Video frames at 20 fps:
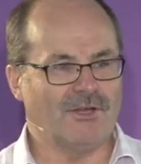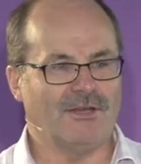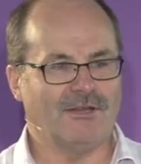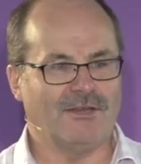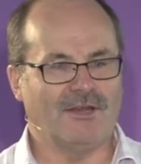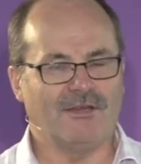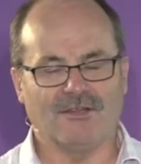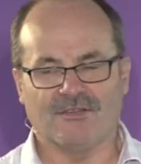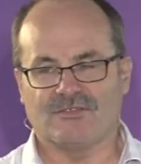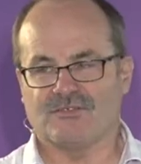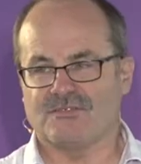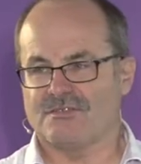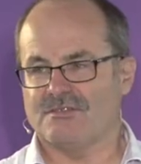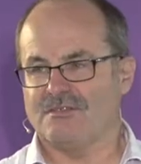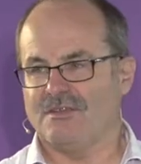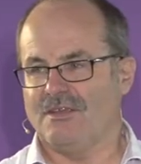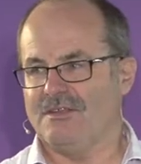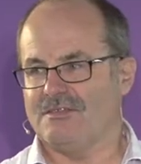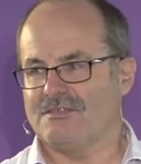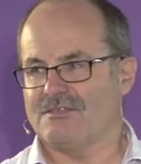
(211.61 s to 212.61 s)
And
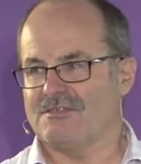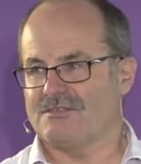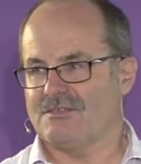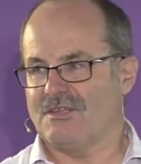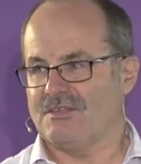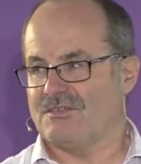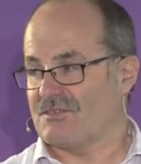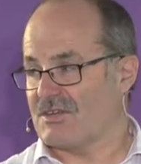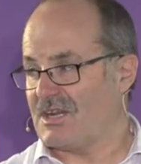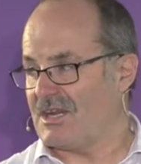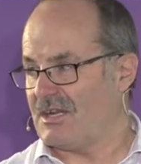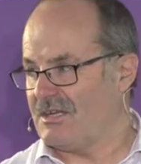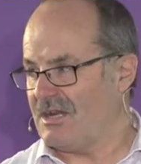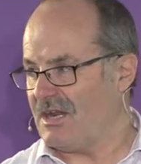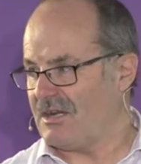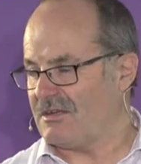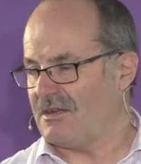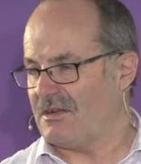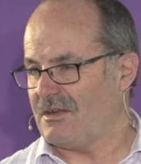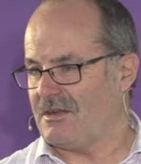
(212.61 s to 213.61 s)
it's
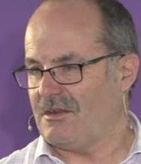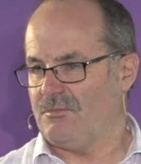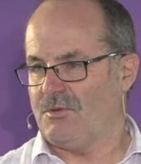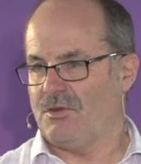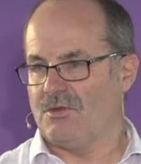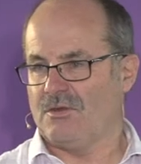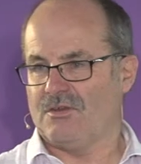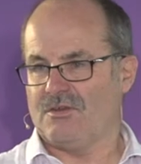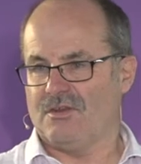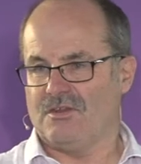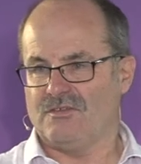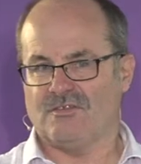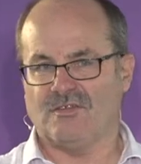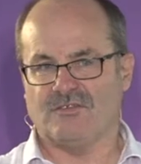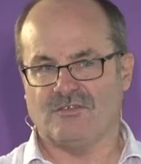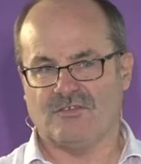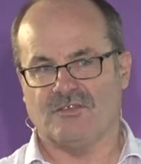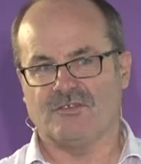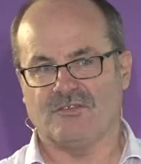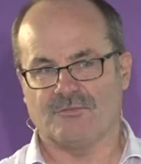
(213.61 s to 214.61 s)
connecting communities.
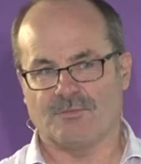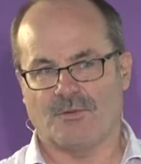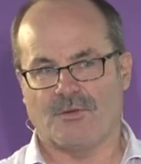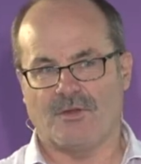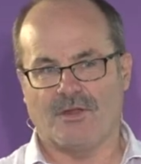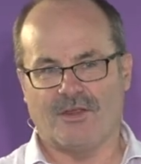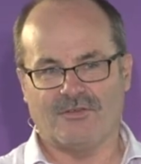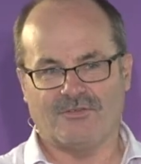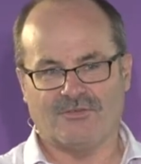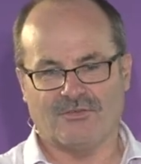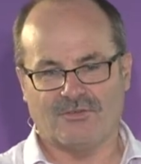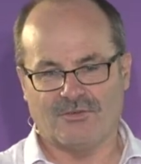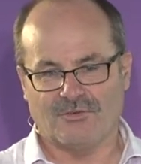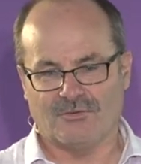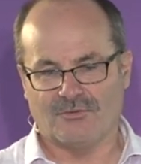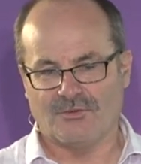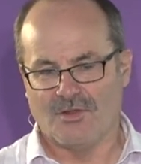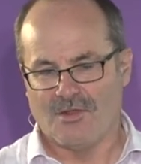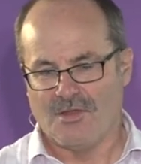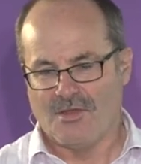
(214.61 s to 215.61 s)
It's
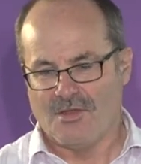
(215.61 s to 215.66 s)
inspirational.